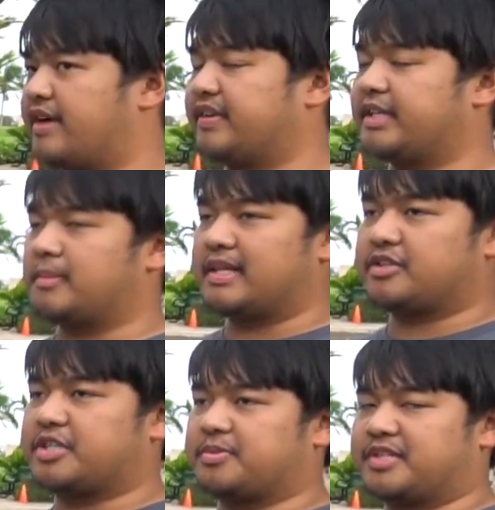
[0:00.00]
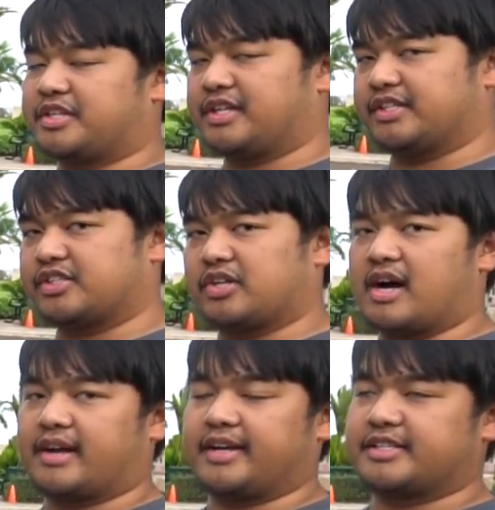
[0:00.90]
everything about the transmission is
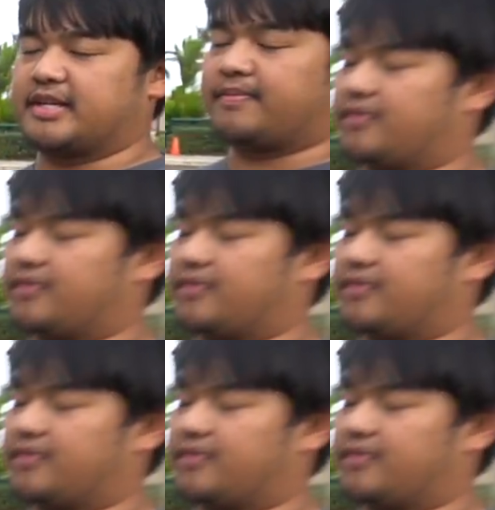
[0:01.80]
stock except